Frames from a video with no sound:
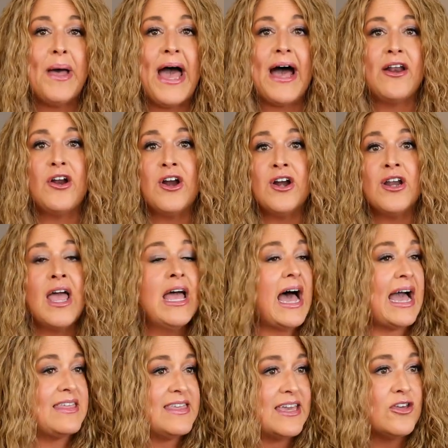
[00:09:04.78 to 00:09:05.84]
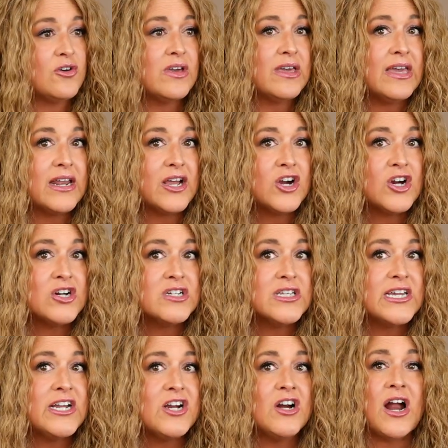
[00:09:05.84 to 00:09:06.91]
pattern. I think you can get it
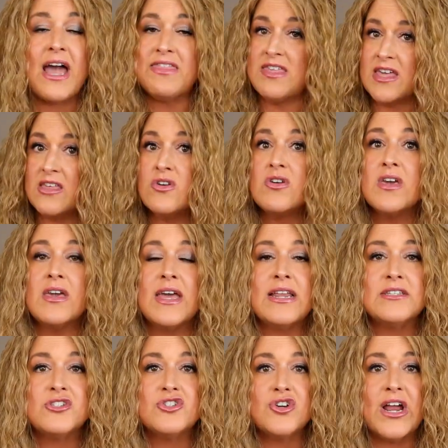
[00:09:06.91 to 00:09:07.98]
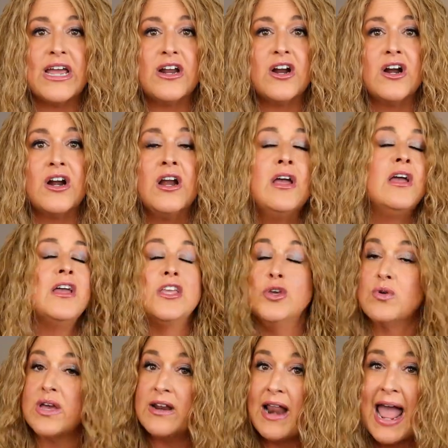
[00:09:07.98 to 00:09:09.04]
curlier. I think you can get it straighter.
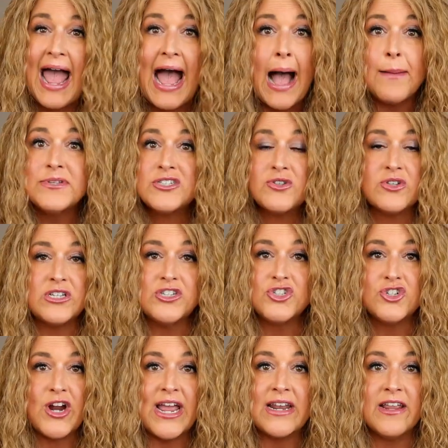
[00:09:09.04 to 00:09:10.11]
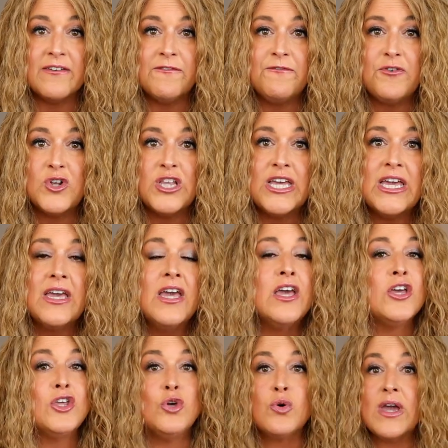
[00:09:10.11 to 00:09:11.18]
You can absolutely straighten it fully.
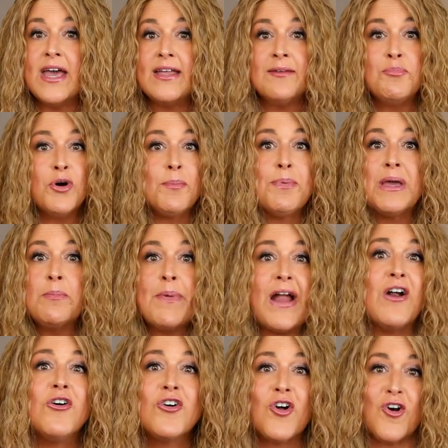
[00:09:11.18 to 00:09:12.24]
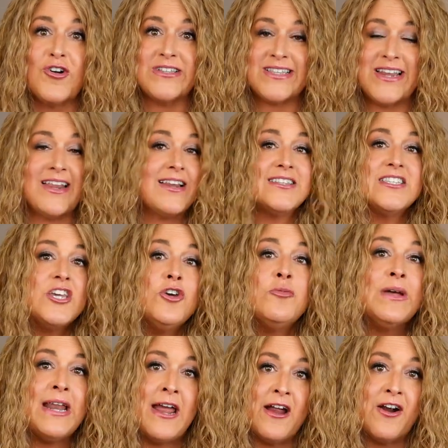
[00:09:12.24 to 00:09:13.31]
You can put big barrel curls in it. It's
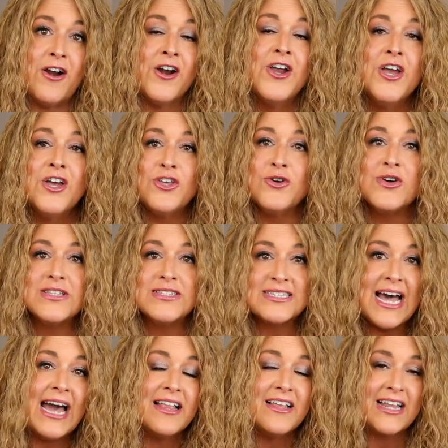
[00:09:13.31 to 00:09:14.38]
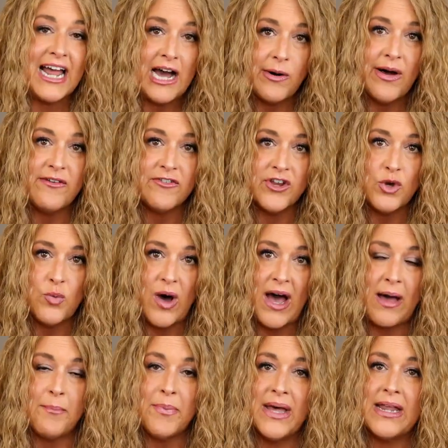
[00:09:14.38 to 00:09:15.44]
human hair. You can style it however you
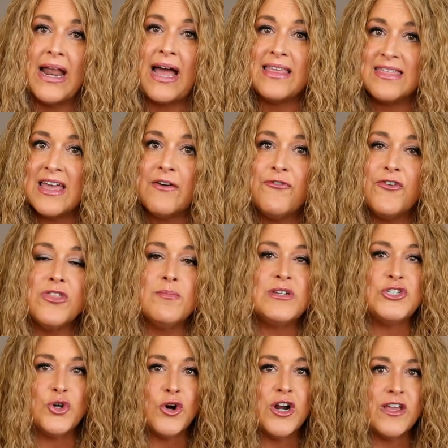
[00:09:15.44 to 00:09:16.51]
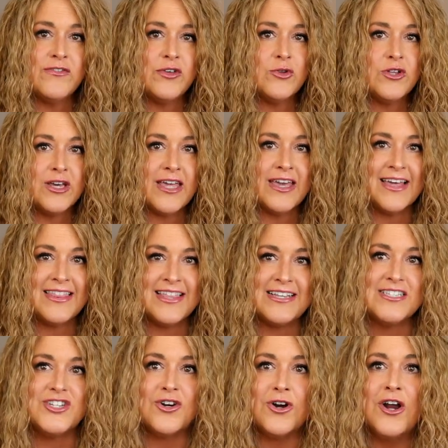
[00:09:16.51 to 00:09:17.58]
want. But I think for the majority of you looking at
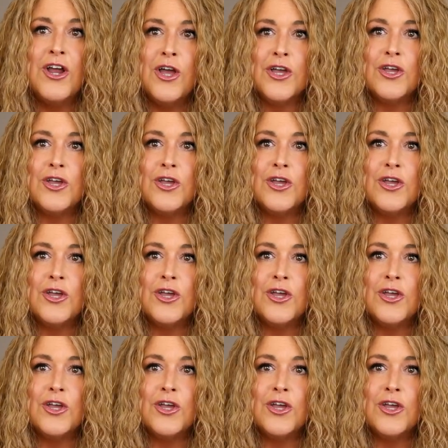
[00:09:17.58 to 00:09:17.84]
this, you're